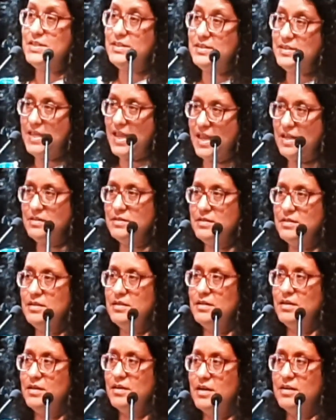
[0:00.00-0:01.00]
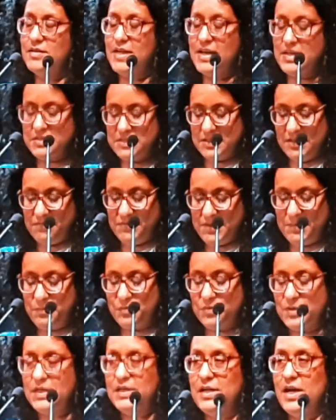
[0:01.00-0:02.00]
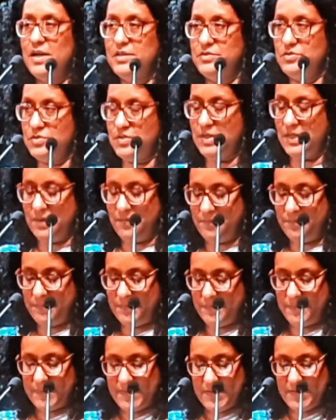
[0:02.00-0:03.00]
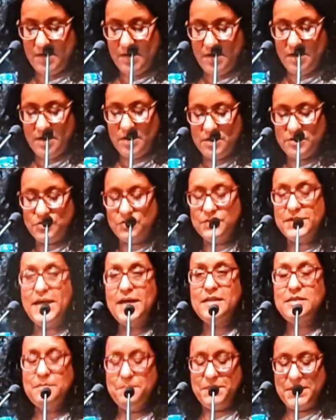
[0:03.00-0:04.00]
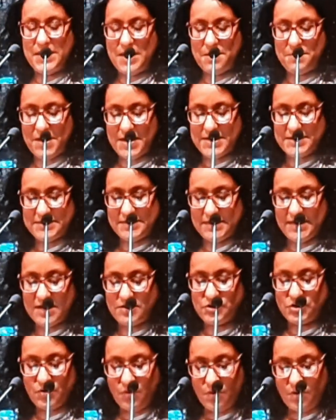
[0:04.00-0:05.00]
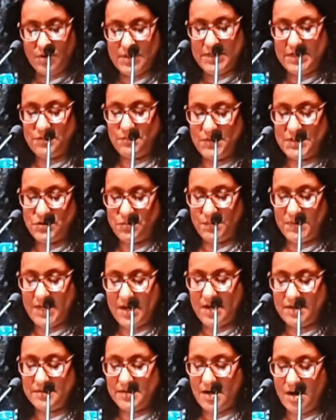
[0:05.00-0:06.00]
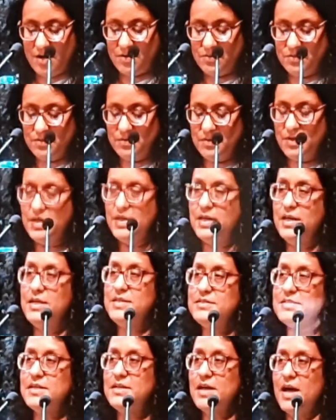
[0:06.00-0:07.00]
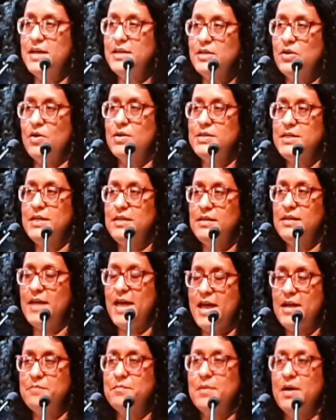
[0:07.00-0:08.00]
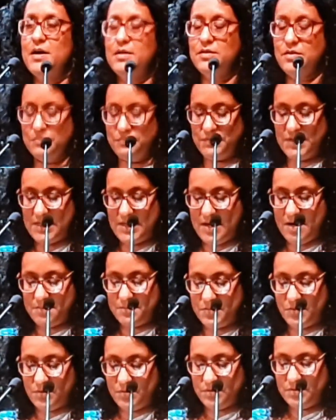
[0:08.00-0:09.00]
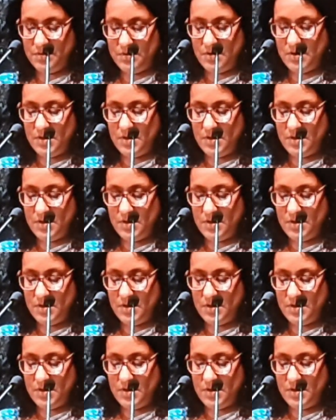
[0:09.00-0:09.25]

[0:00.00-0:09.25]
then a relatively poor country. Today, the BMICH hall in which we are now is an iconic landmark of Colombo.